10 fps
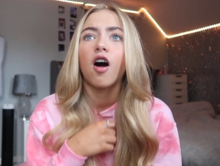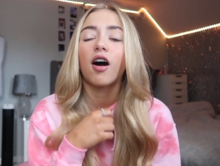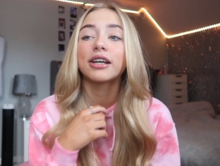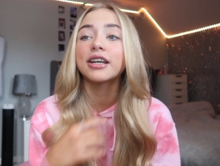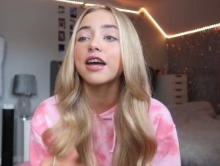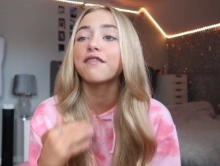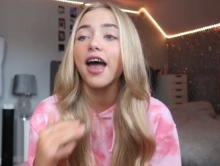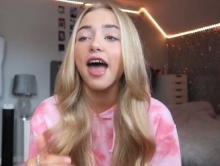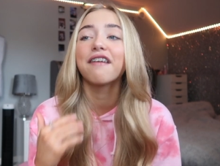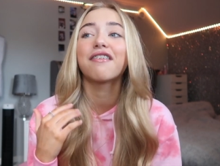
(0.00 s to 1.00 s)
I never,
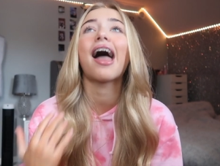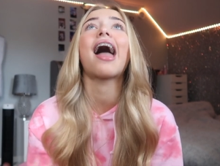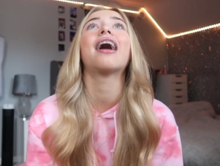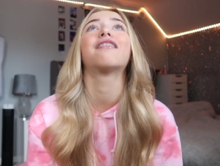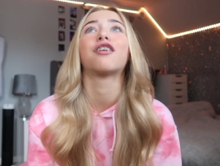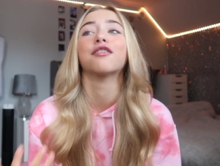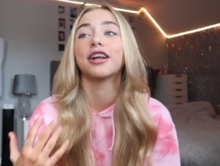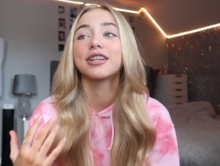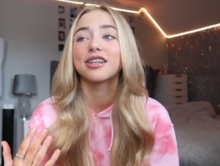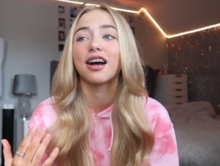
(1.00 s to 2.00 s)
ever, ever, when
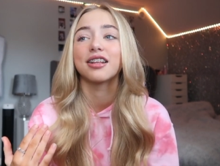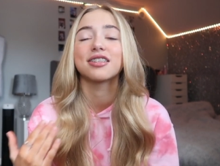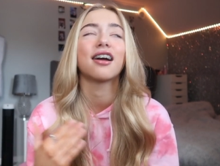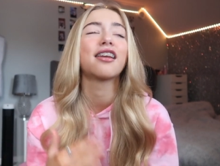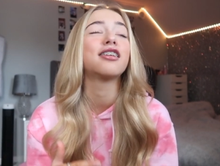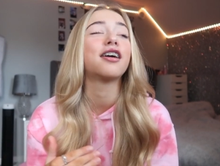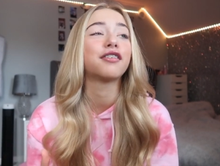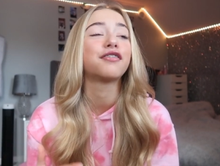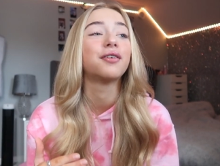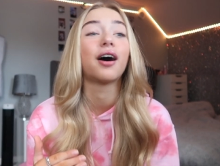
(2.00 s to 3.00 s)
I started this, I never
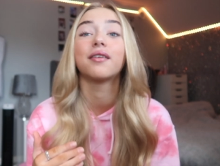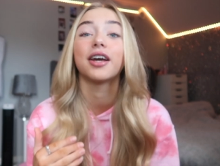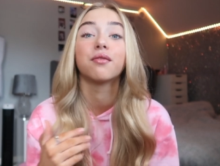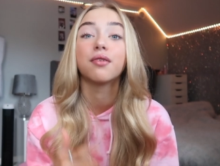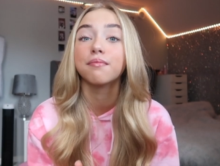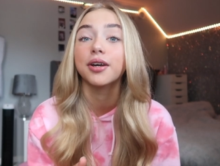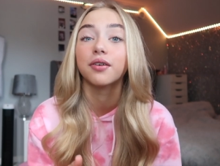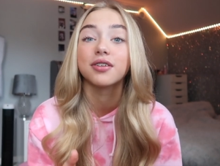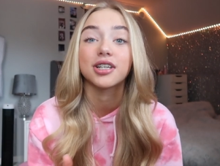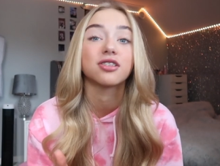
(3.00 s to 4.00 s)
thought I would hit one mil
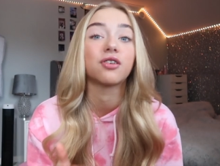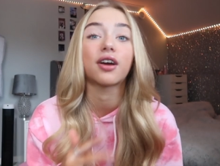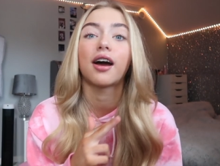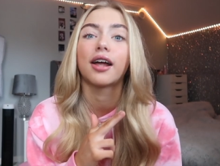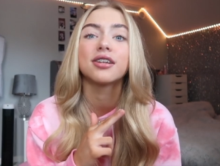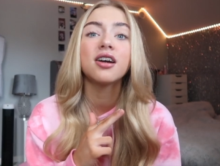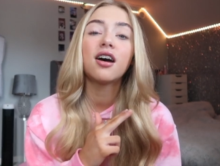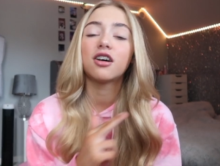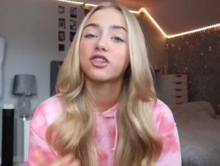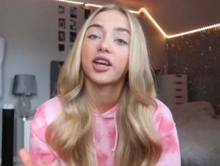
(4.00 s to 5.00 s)
on TikTok and one
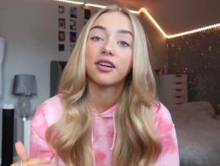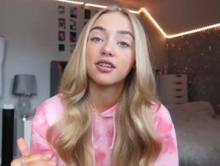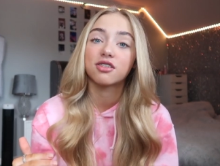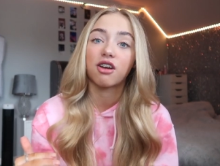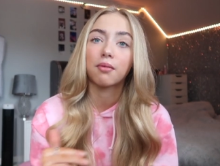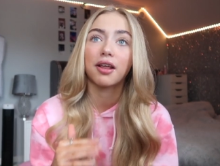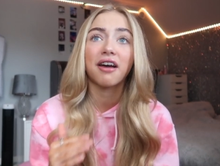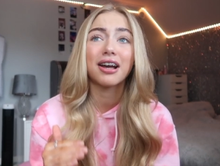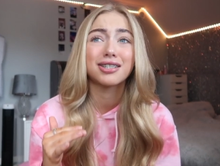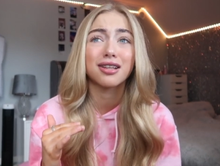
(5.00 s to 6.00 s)
hundred K on Instagram. Like
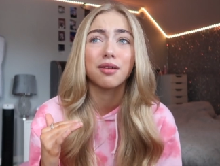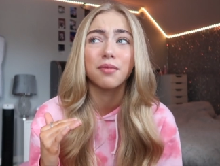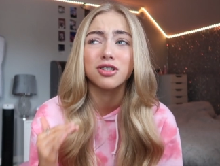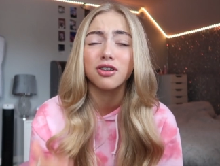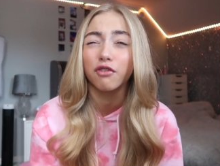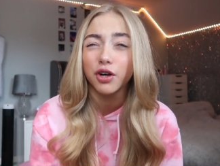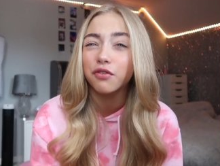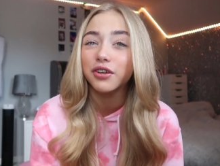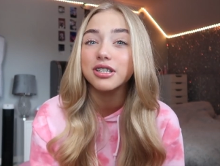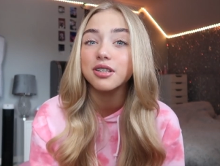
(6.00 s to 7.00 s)
that is the most surreal
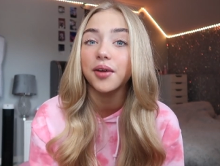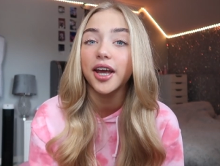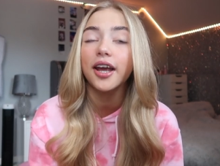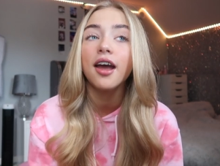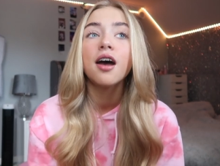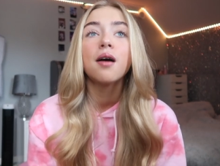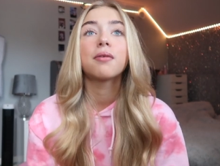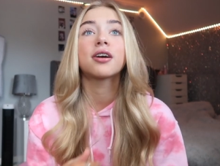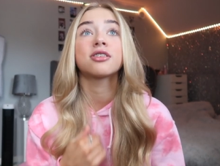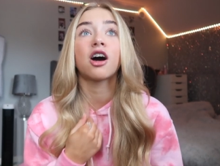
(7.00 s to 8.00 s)
thing to me,
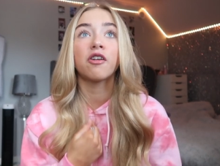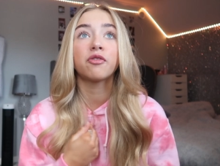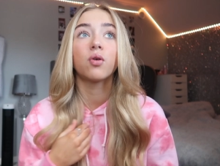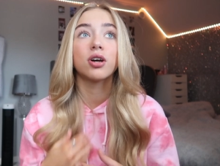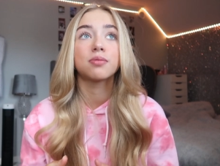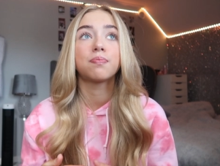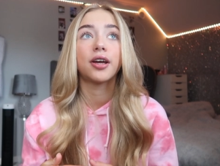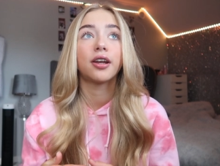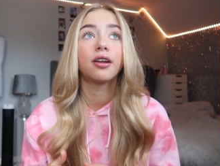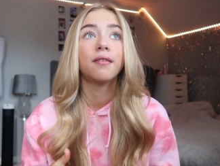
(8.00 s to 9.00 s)
because I've always
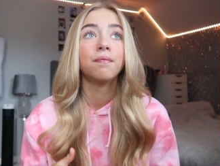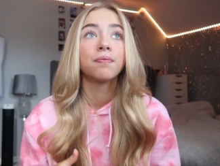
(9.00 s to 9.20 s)
been,